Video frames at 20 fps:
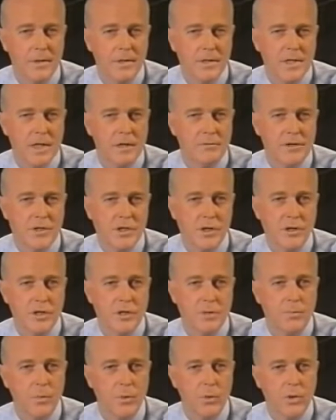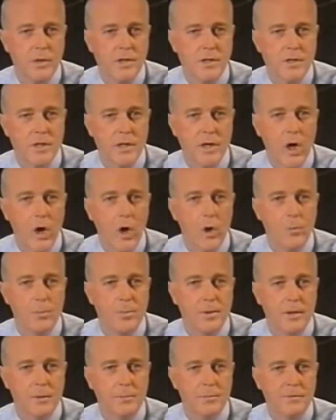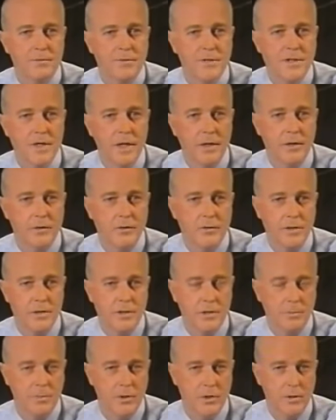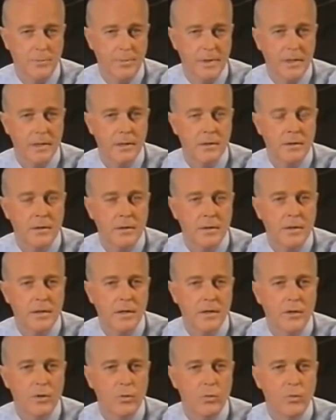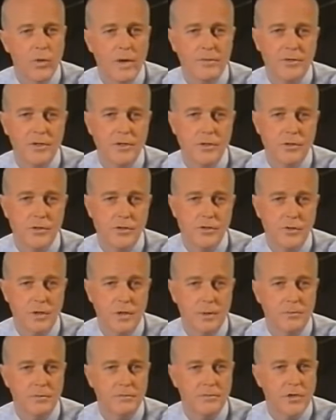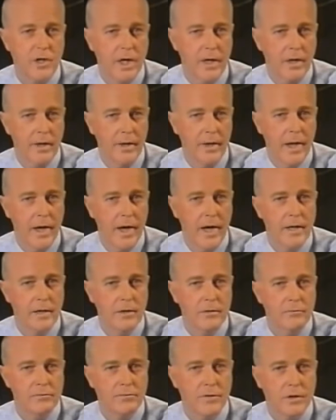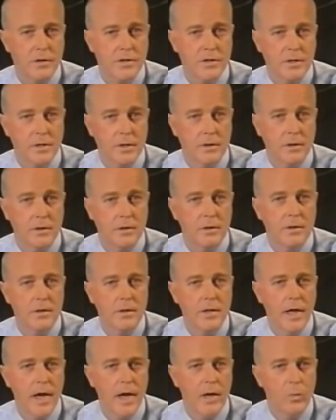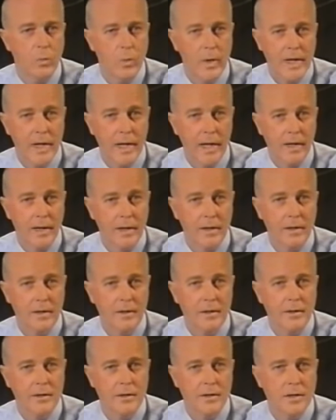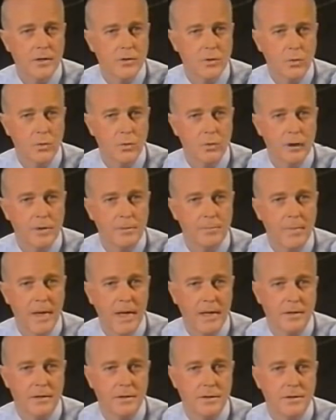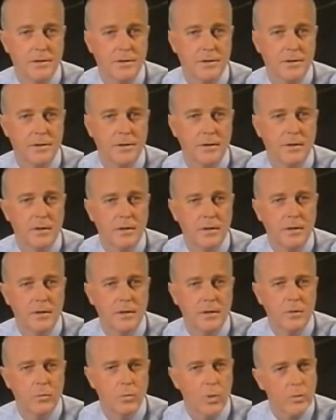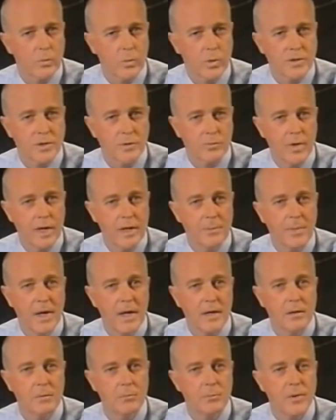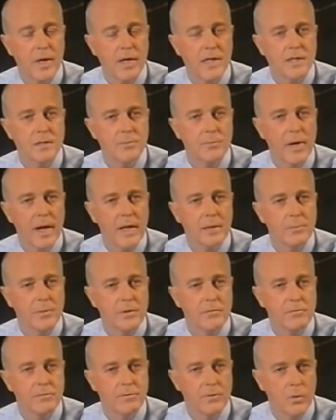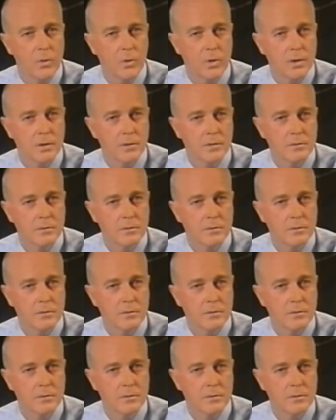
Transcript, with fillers: Television sport is the opium of sedentary suburbia, the revenue stream of Channel 9 and Foxtel, and winning is all that matters. What was it Ray Martin praised Bradman for?